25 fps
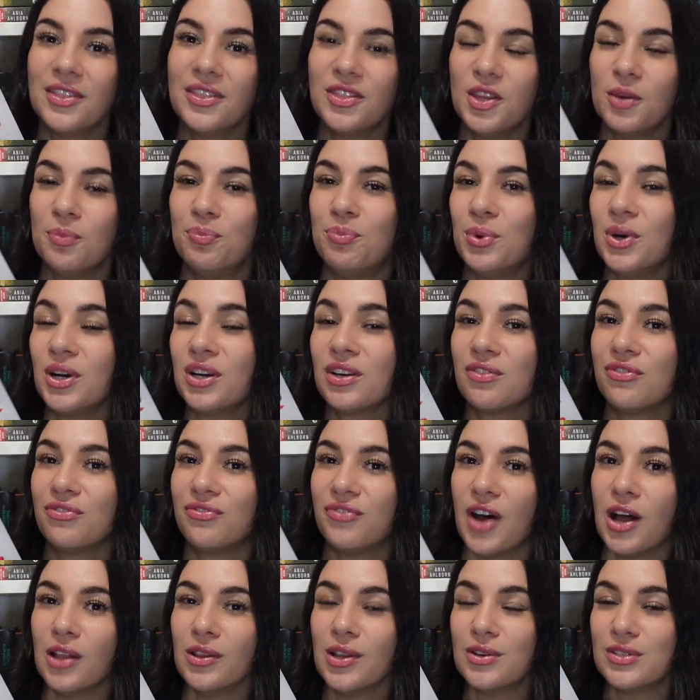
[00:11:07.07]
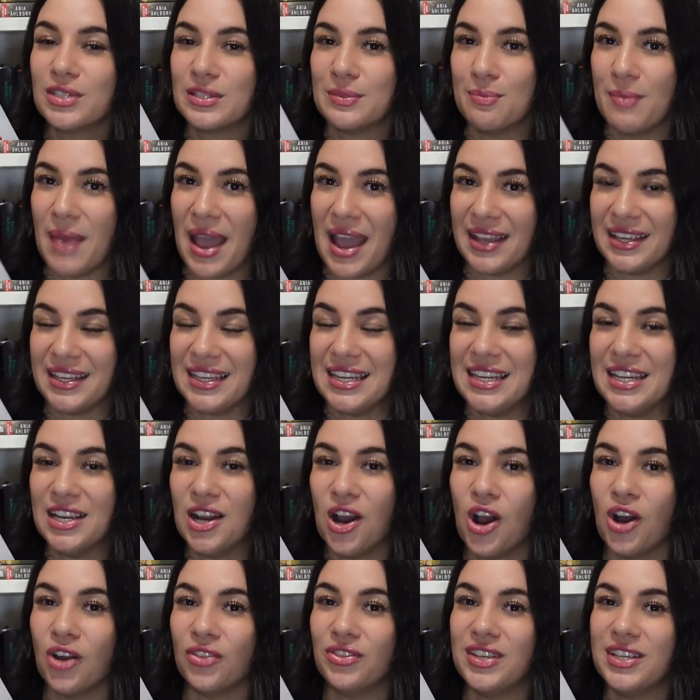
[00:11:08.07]
The book follows Maggie
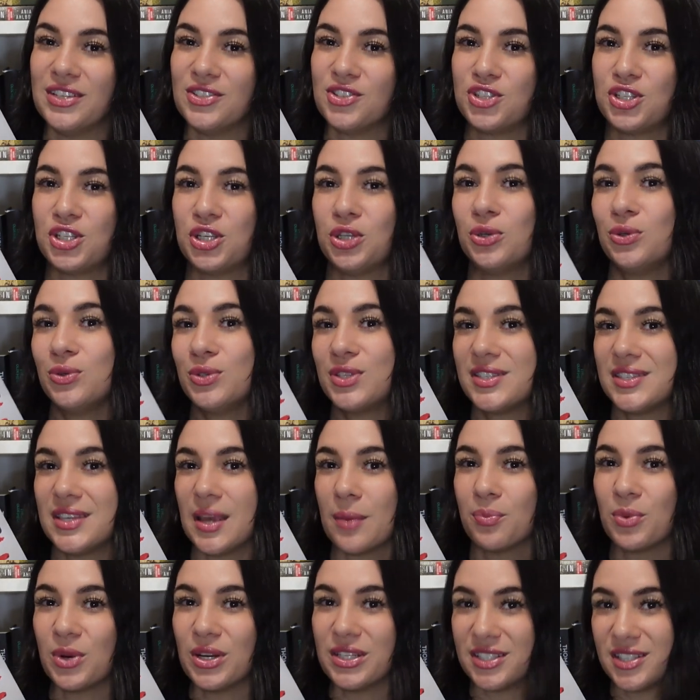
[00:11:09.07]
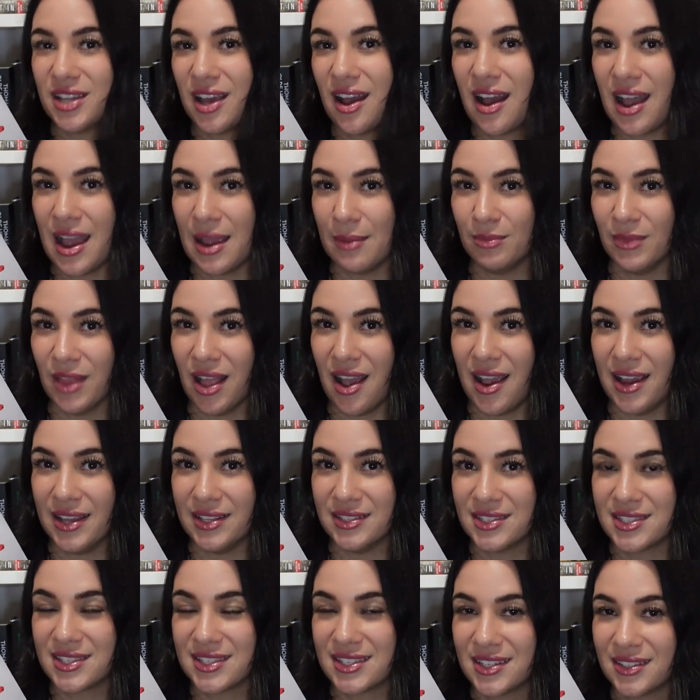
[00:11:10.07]
on these 2 separate
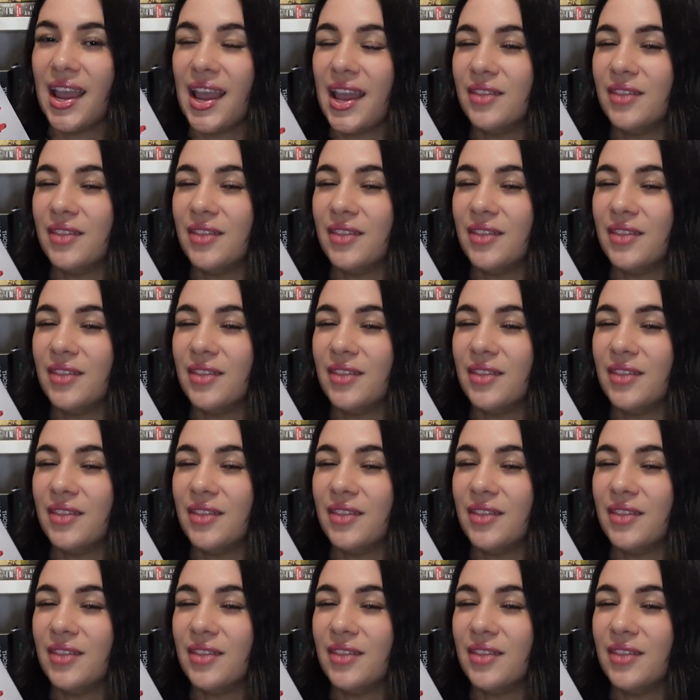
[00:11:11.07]
timelines,